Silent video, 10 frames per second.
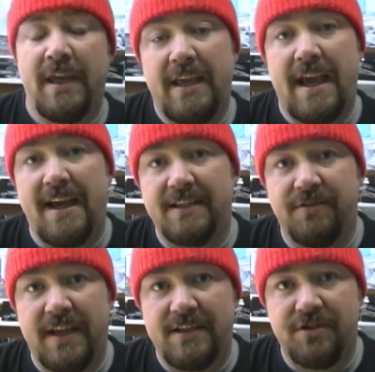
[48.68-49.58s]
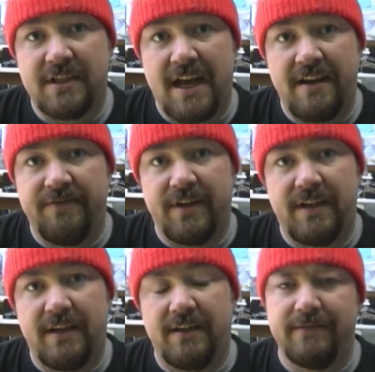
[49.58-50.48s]
Yeah, so that's just kind of
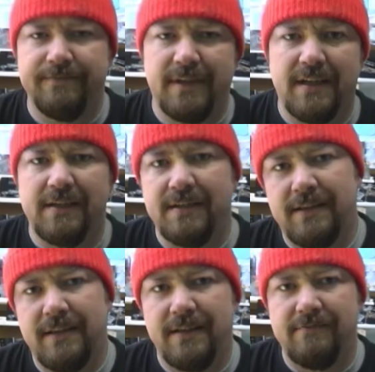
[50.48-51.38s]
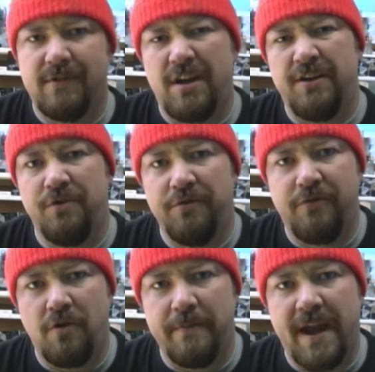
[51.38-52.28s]
a, not a new
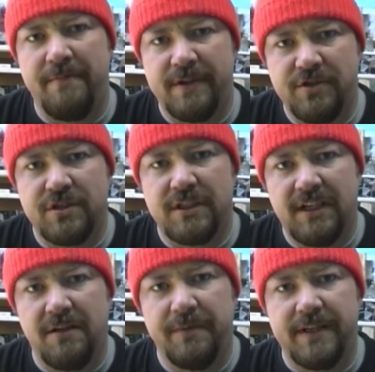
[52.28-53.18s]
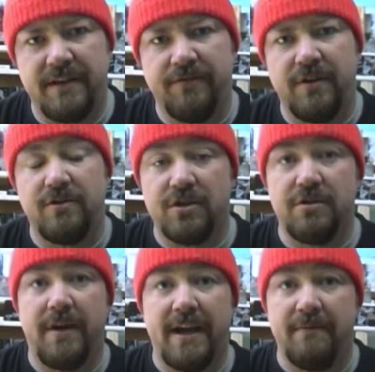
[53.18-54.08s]
format, but just a little bit different, just
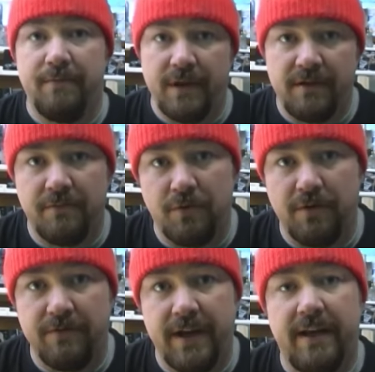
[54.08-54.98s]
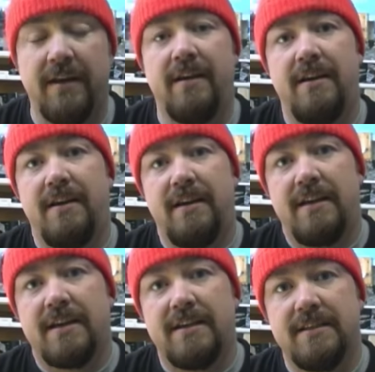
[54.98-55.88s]
so I can build more, right?
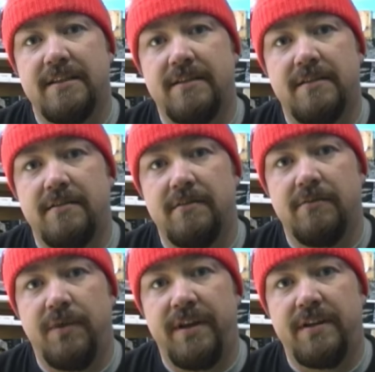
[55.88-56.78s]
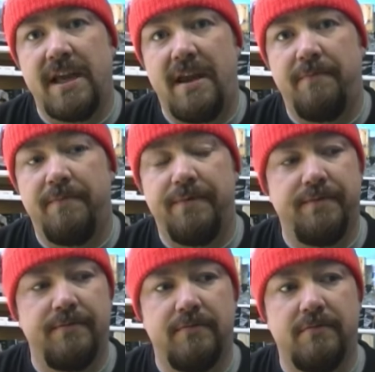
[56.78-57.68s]
Because when you tape
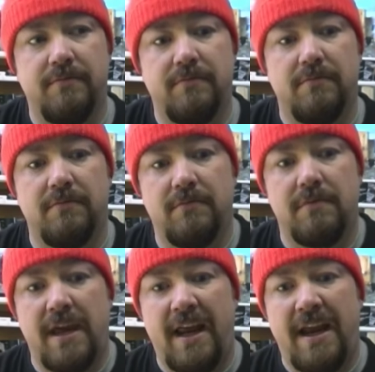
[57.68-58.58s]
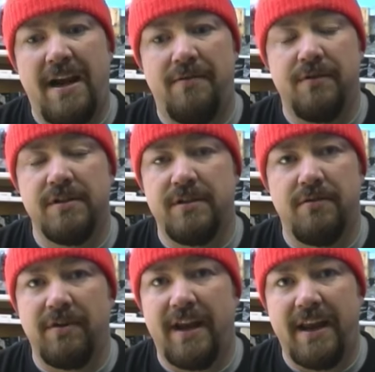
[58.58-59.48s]
8 hours, you
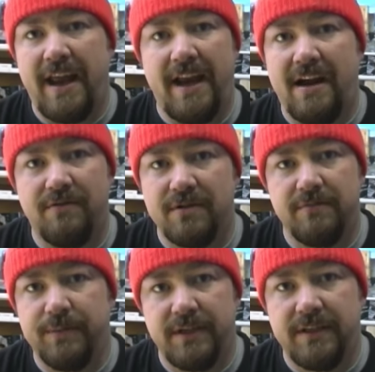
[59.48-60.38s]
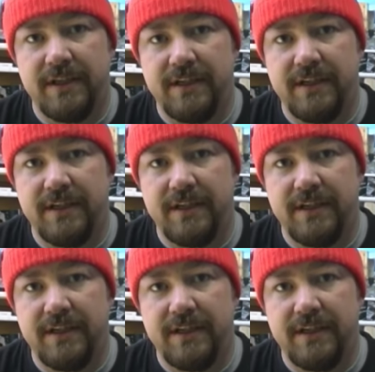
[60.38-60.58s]
don't get 8 hours of building